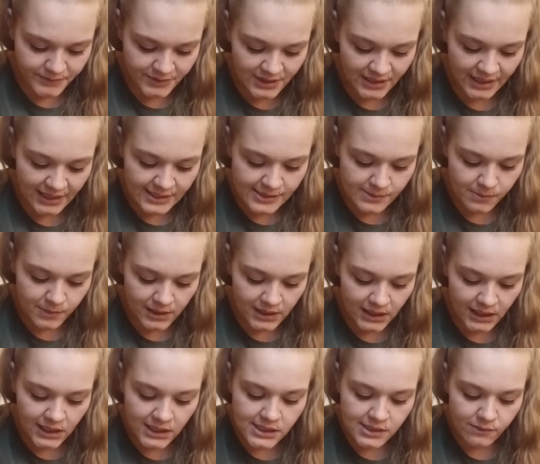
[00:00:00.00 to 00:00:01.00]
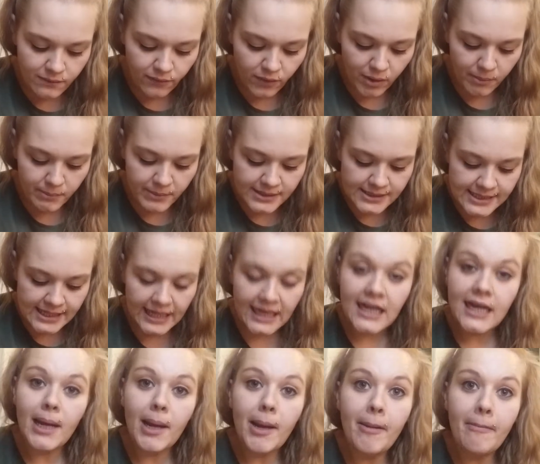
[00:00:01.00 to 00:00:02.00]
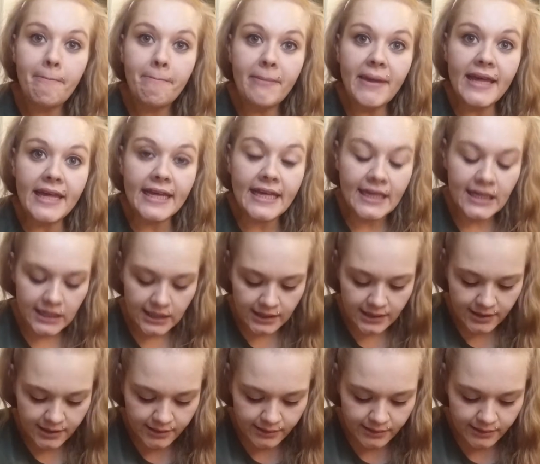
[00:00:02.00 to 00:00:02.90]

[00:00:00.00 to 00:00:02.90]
The next one is from Tina B.